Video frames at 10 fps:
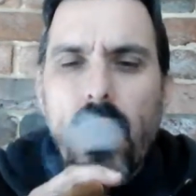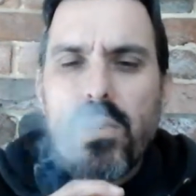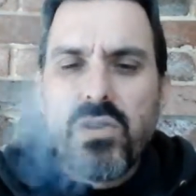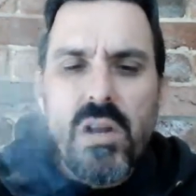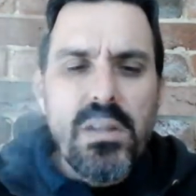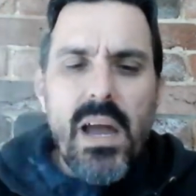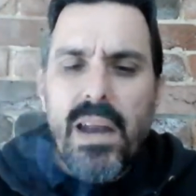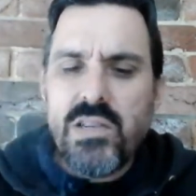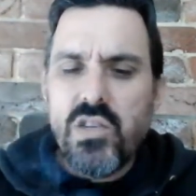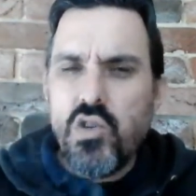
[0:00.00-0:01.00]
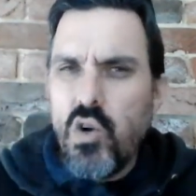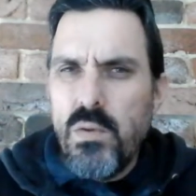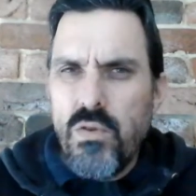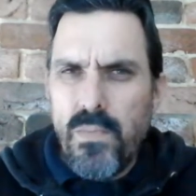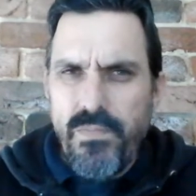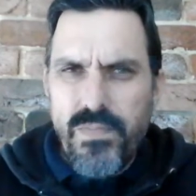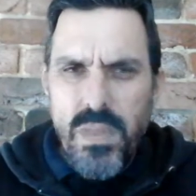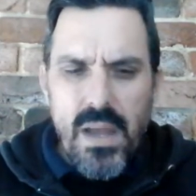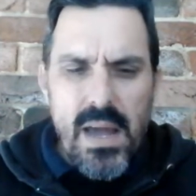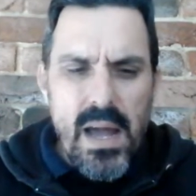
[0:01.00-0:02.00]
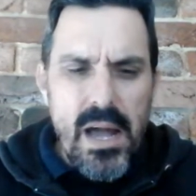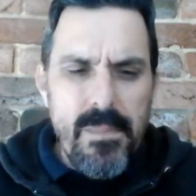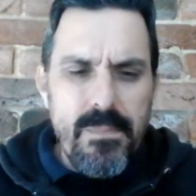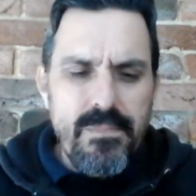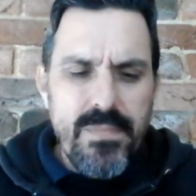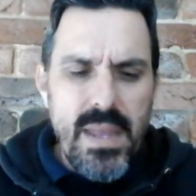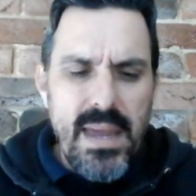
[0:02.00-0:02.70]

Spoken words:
certainly no less enjoyable, and